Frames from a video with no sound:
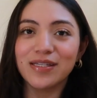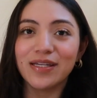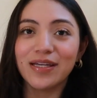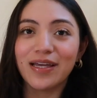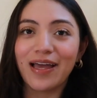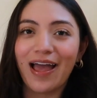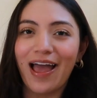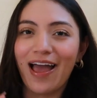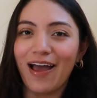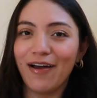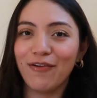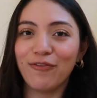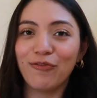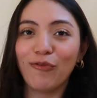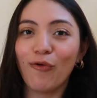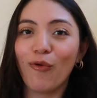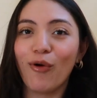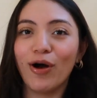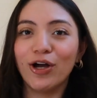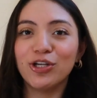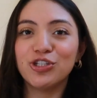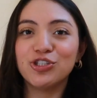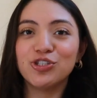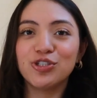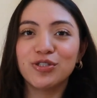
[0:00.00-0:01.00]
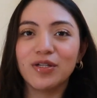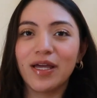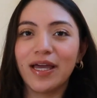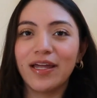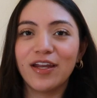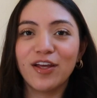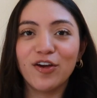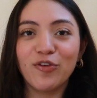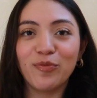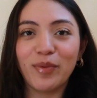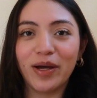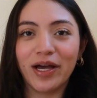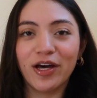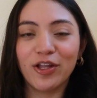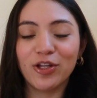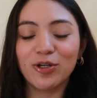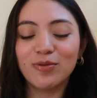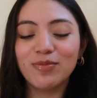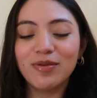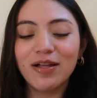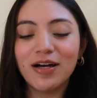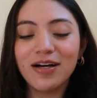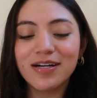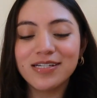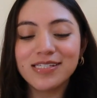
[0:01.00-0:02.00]
have watched any of my other
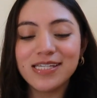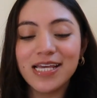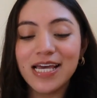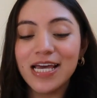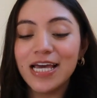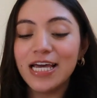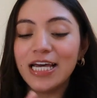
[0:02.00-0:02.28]
vlogs,